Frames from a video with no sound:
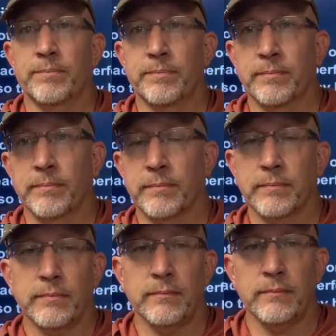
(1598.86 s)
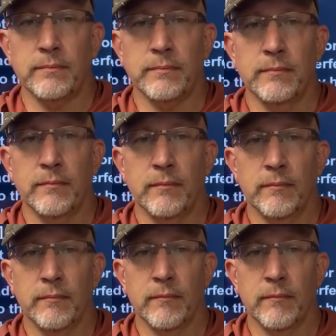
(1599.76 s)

[no speech]